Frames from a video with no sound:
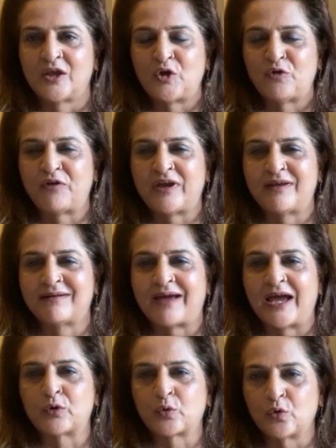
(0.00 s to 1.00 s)
where
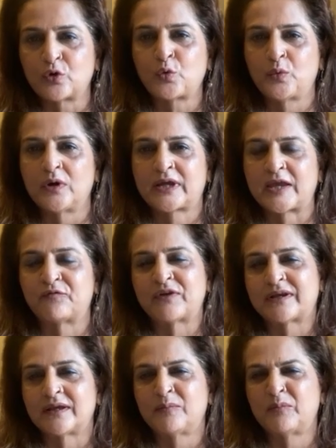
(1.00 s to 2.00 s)
I would go to work every
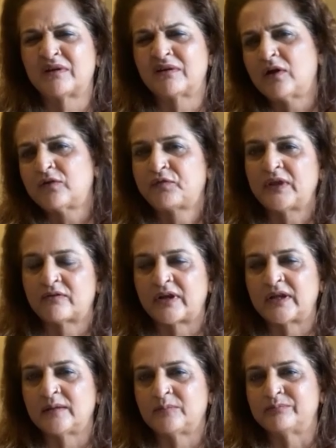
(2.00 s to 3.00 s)
day, but not feel
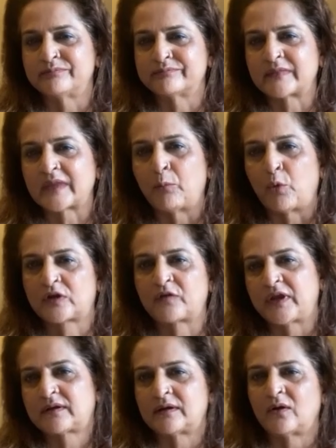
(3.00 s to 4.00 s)
really
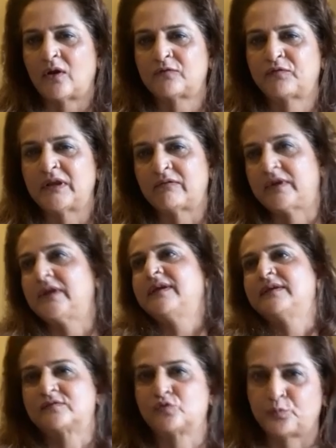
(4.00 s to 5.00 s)
motivated, not feel
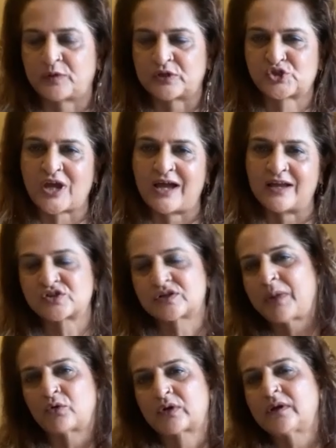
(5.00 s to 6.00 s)
really supercharged
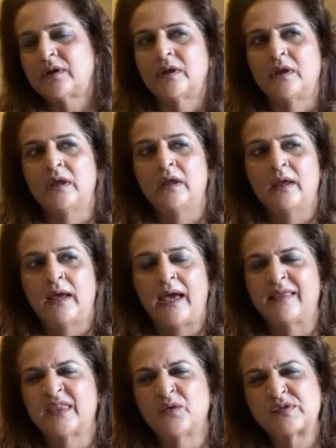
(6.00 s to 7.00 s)
about it.
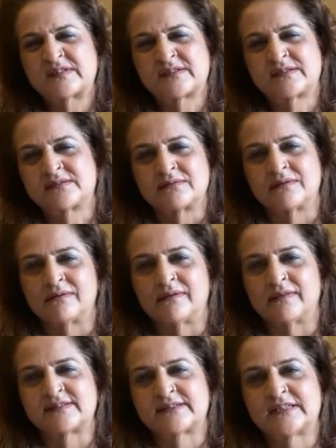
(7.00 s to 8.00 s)
And there was this,